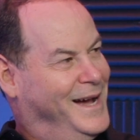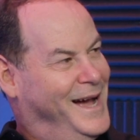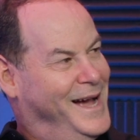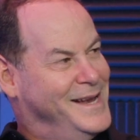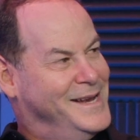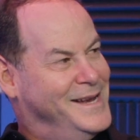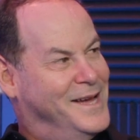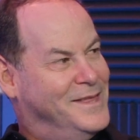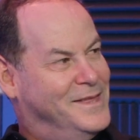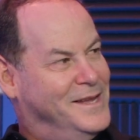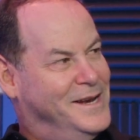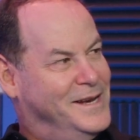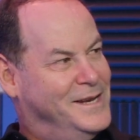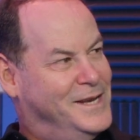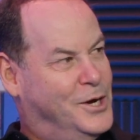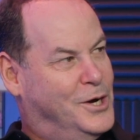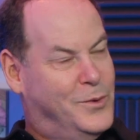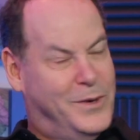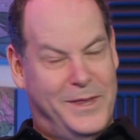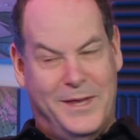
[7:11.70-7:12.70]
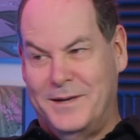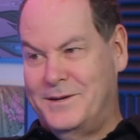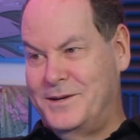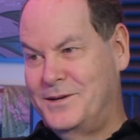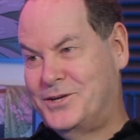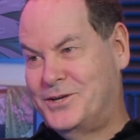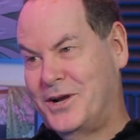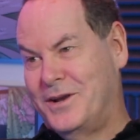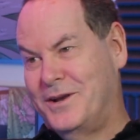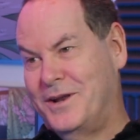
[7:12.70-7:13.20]
I had nothing to do with it.
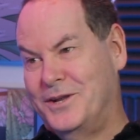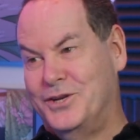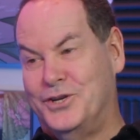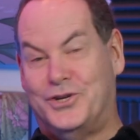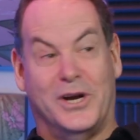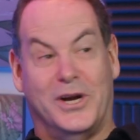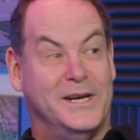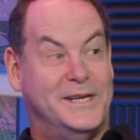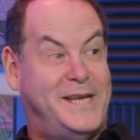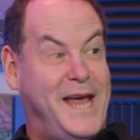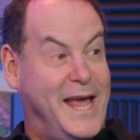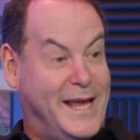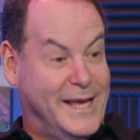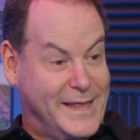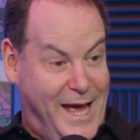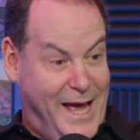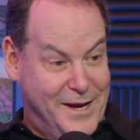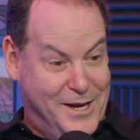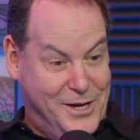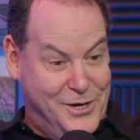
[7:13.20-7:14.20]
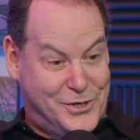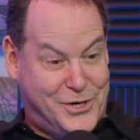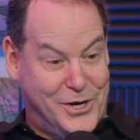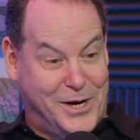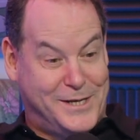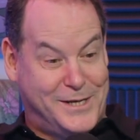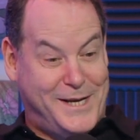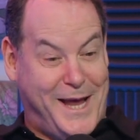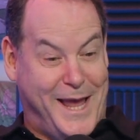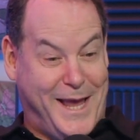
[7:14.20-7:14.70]
You should have taken that. You should
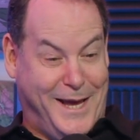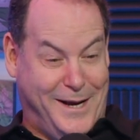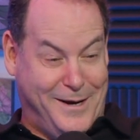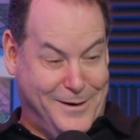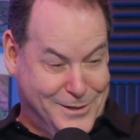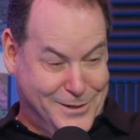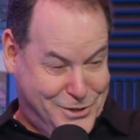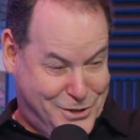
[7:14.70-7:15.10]
have taken her